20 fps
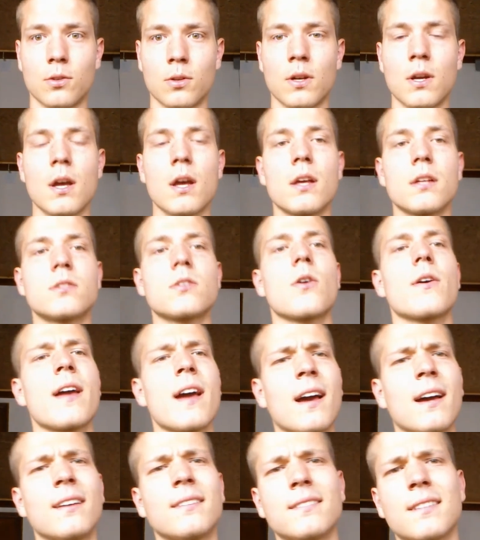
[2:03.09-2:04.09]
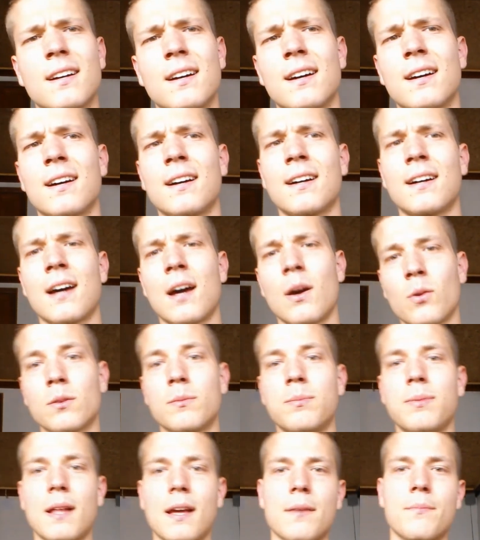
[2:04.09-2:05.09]
to. So yeah, I
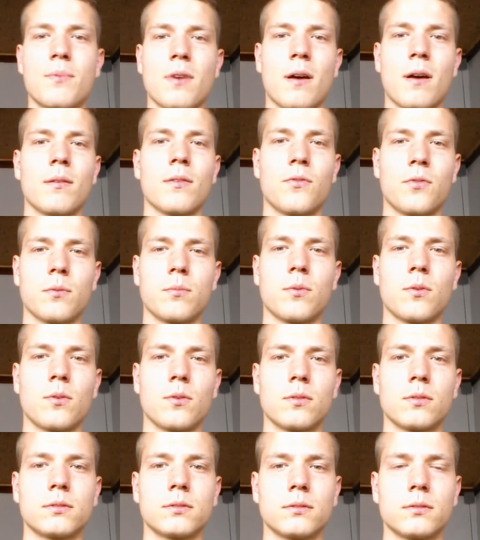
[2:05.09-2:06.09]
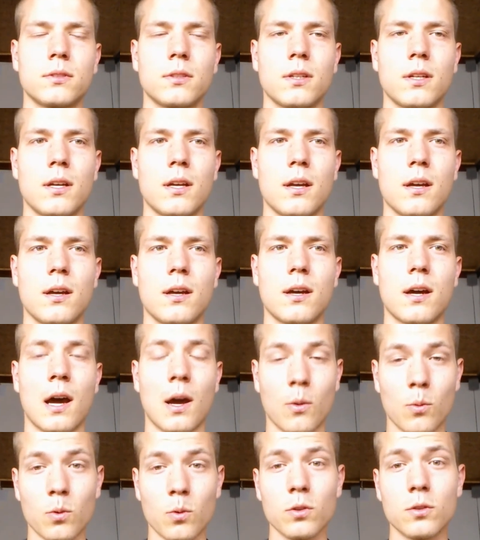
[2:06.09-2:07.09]
would play probably football.
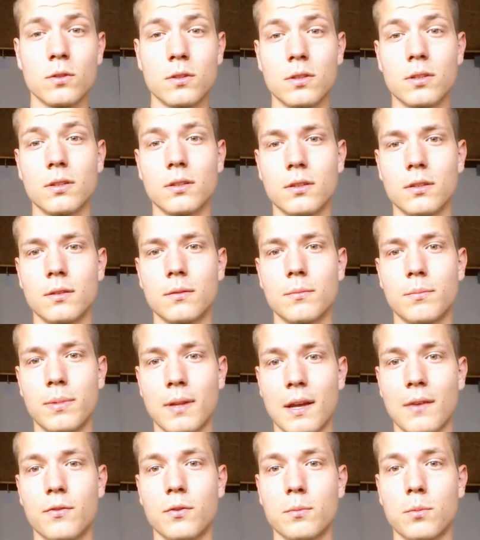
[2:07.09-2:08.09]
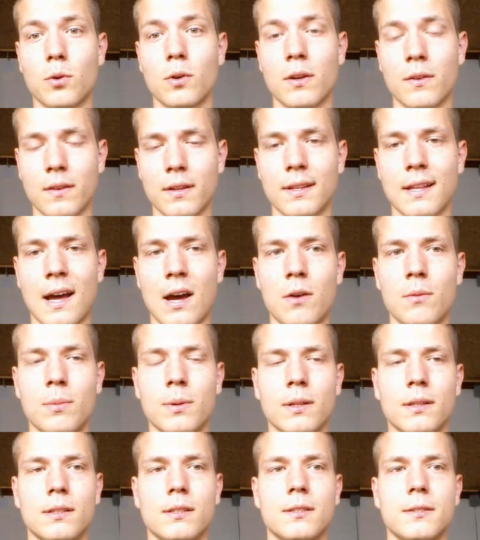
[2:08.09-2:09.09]
I would play football even now,
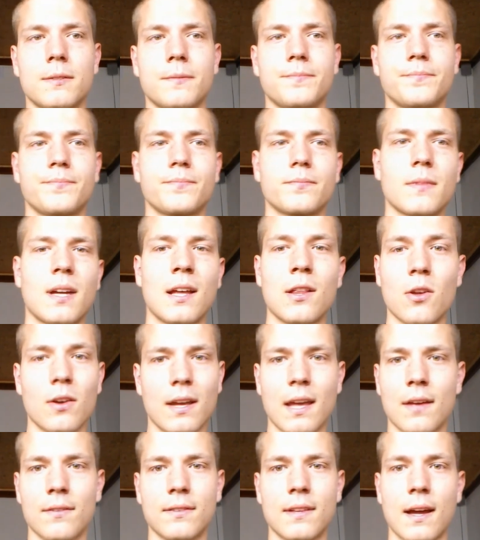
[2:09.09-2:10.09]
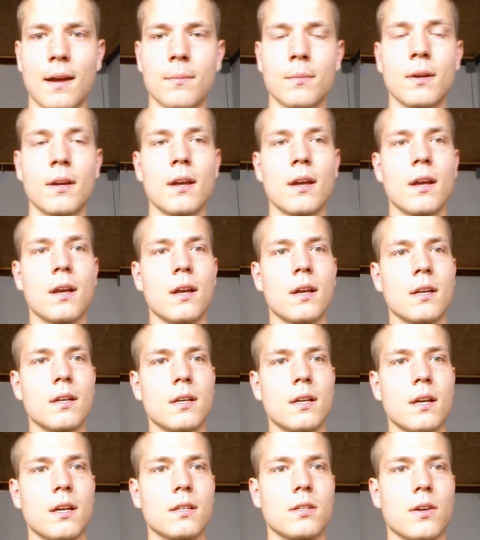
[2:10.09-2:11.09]
but I don't have time.
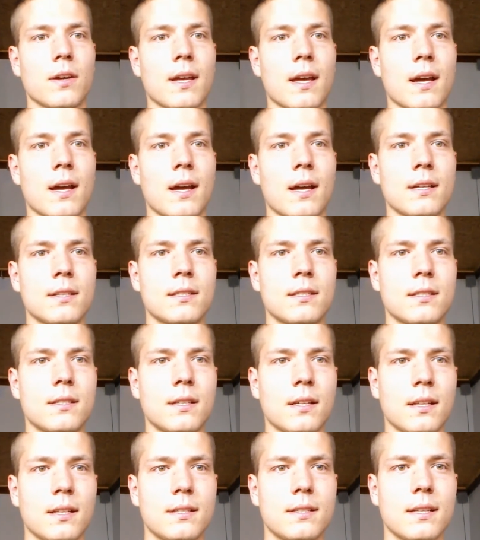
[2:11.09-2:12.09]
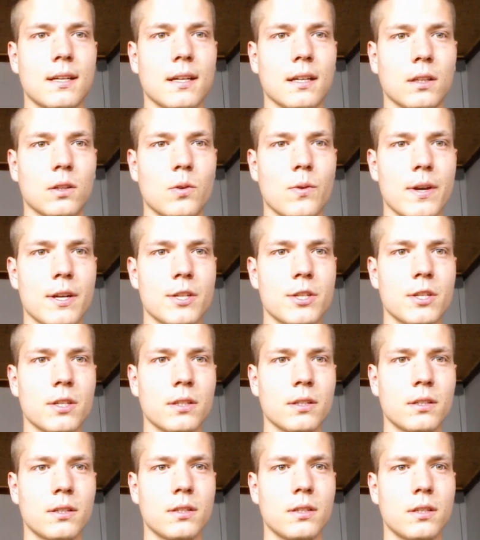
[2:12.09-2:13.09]
So okay guys, the second
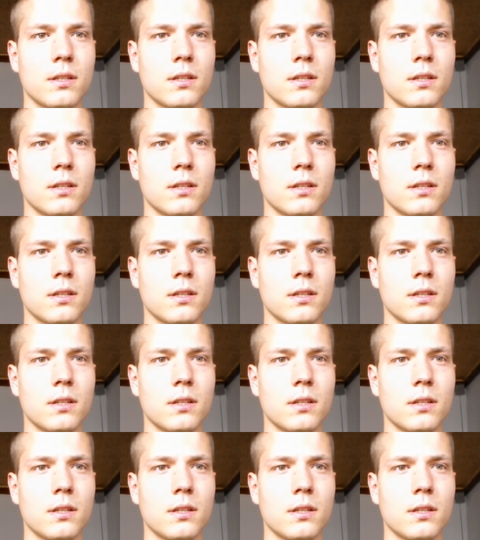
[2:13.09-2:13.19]
question: